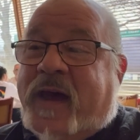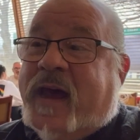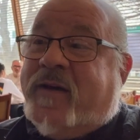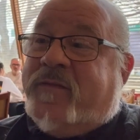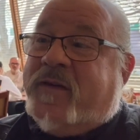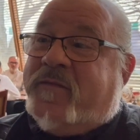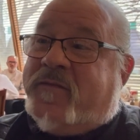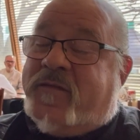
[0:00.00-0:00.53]

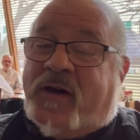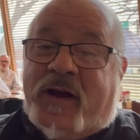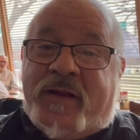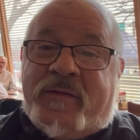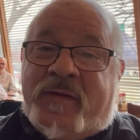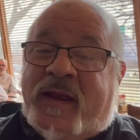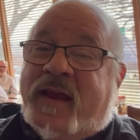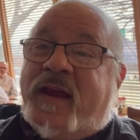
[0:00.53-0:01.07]
having
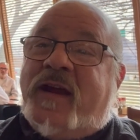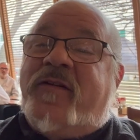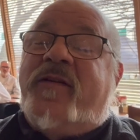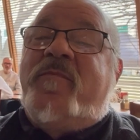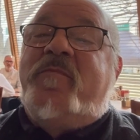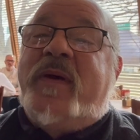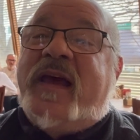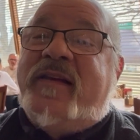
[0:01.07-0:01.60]
fun here
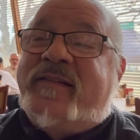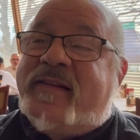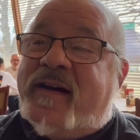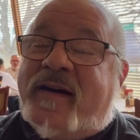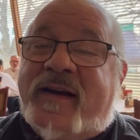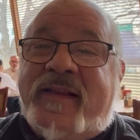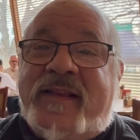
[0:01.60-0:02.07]
in Bayside